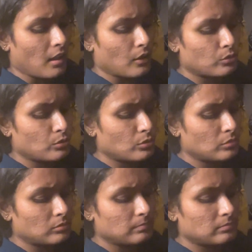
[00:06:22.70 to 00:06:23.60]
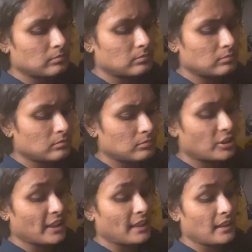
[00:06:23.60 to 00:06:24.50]
who
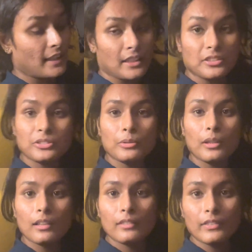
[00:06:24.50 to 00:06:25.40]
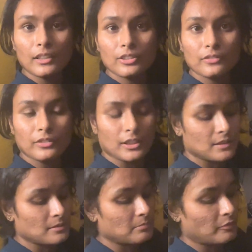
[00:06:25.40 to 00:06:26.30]
really takes to her when she
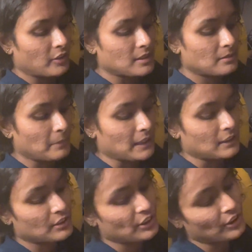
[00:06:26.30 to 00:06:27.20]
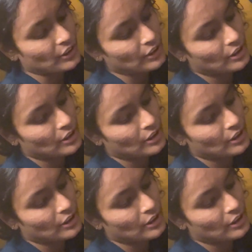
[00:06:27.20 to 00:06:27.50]
first meets her.